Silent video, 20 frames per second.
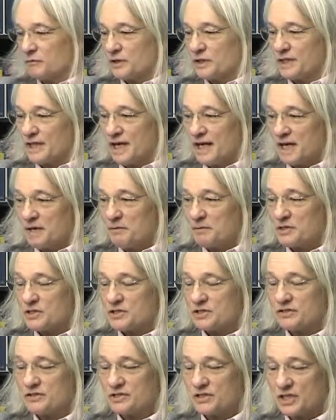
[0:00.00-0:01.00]

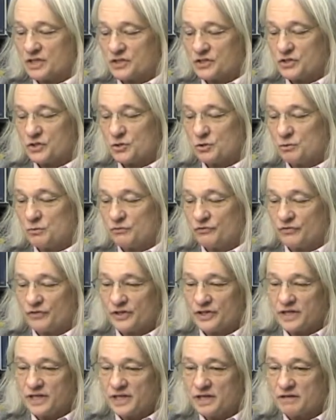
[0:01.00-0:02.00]
economists assumed for
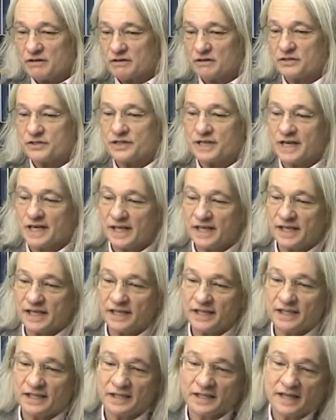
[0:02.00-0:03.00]
years that
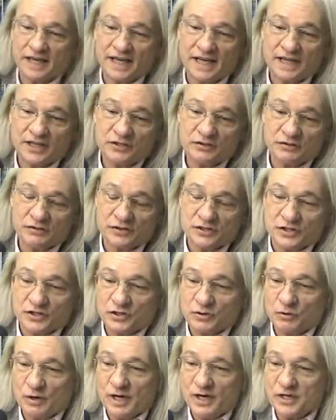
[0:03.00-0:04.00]
in any sort of
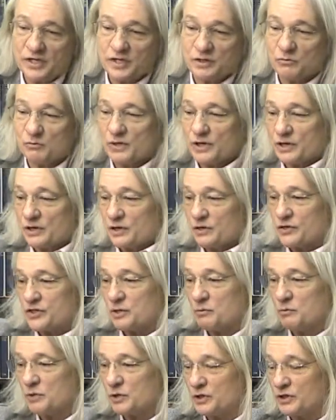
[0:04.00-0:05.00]
situation where
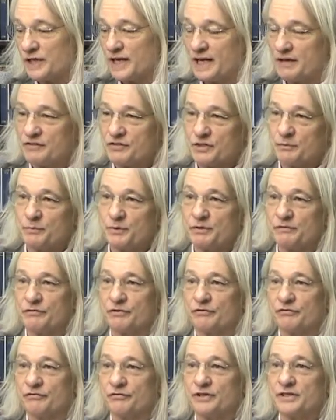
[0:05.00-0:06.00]
someone could have something
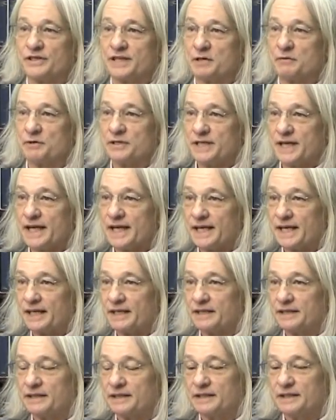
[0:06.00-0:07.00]
for free, they would take
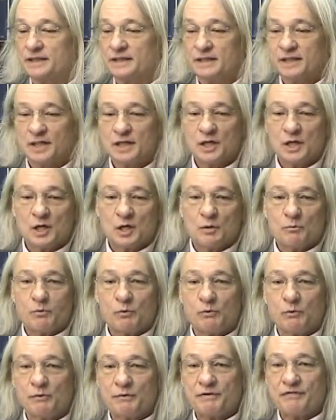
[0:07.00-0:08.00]
it.
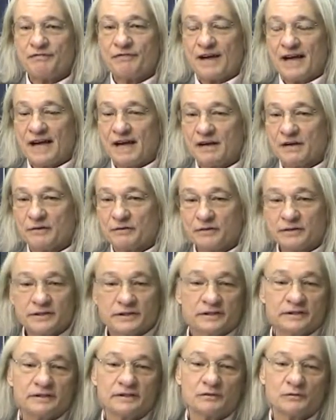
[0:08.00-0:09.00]
But what we found
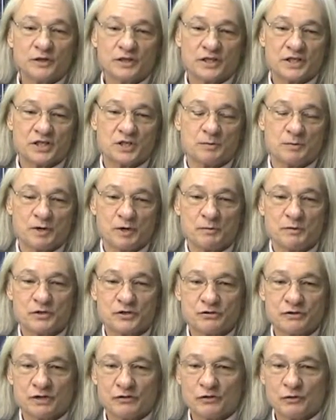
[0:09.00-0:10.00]
with experiments
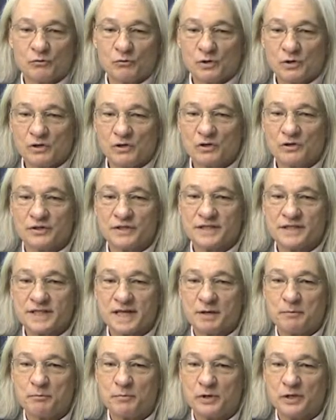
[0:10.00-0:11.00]
throughout the world is
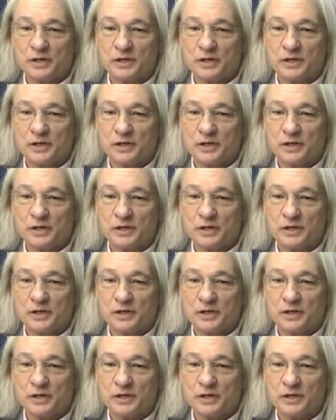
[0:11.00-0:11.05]
that